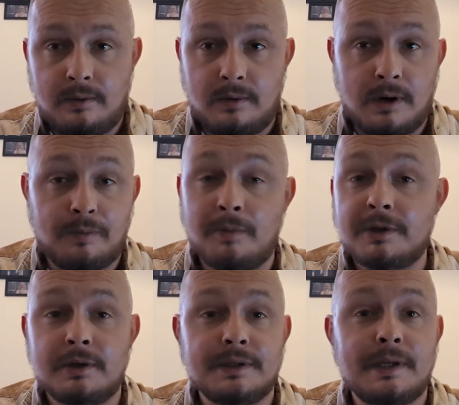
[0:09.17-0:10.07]
Although I probably
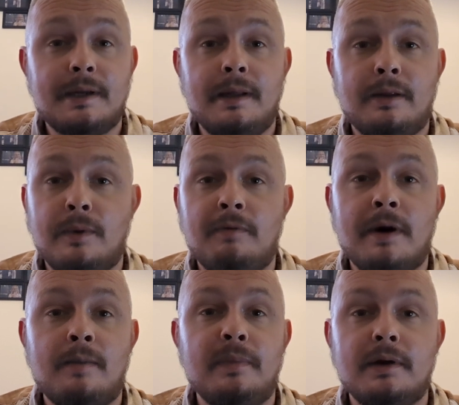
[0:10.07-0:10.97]
should have said it the other way
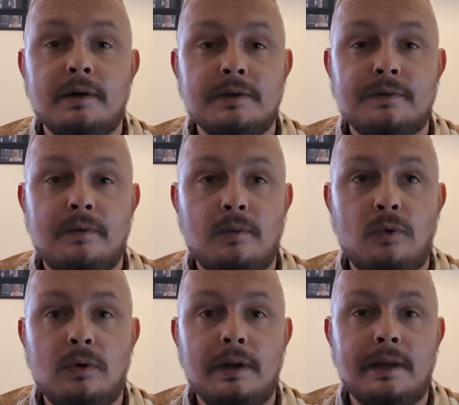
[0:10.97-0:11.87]
around because
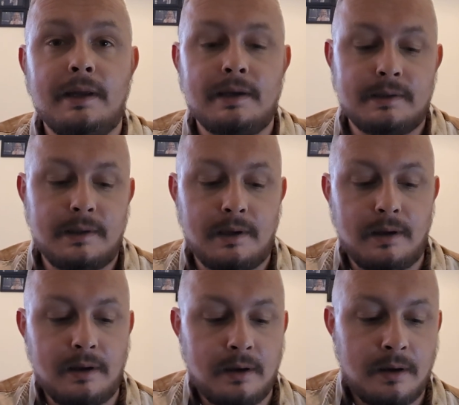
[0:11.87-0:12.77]
Wardley is the